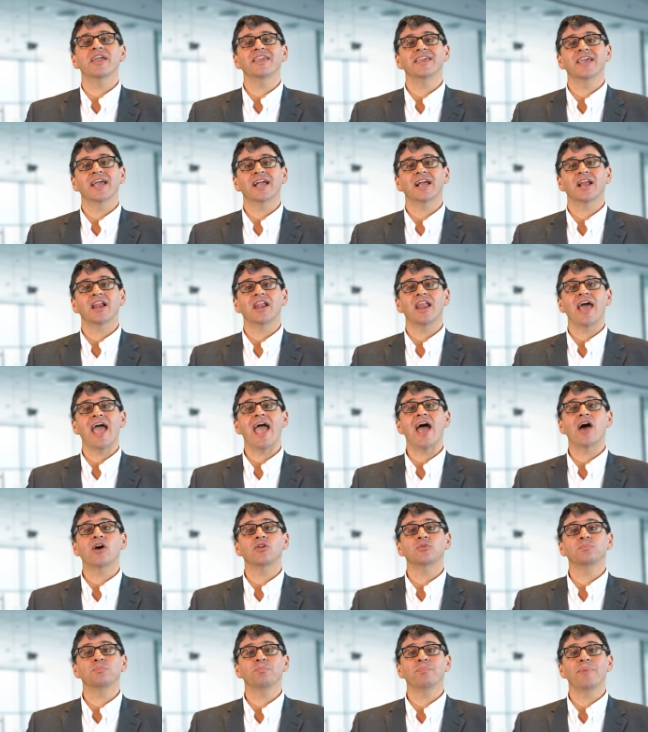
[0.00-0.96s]
your
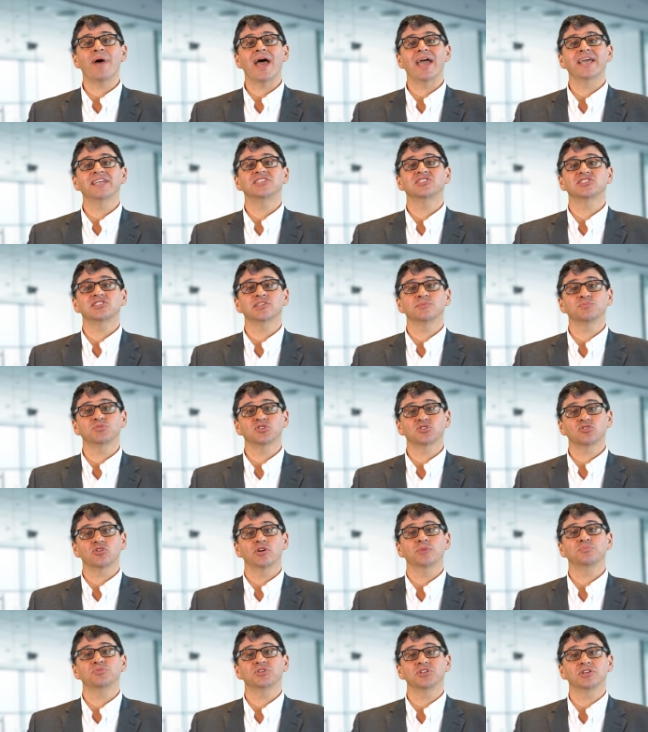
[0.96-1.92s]
cloud-based
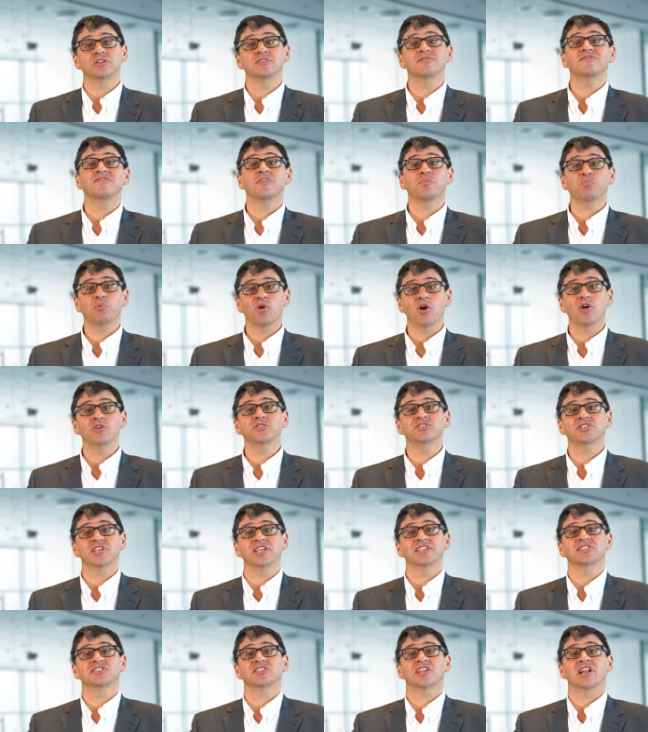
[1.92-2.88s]
subscription for
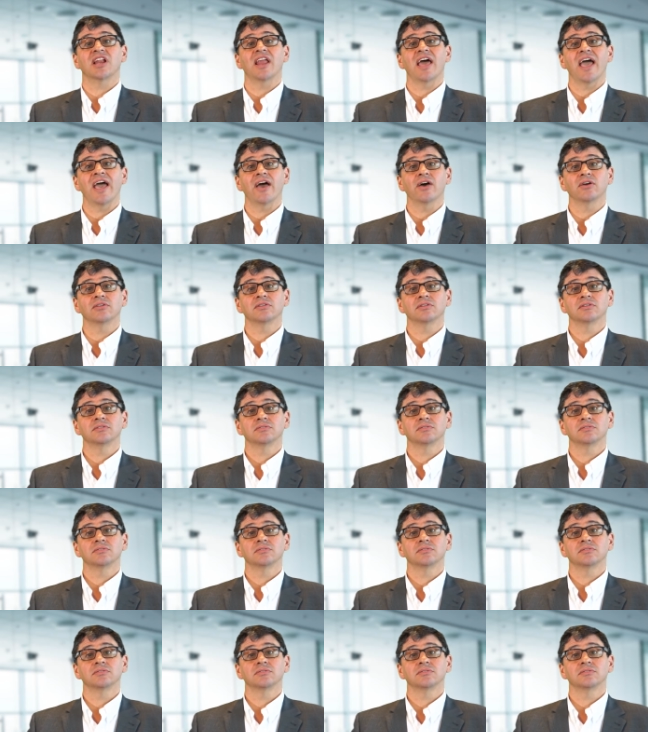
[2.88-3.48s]
Process Cloud.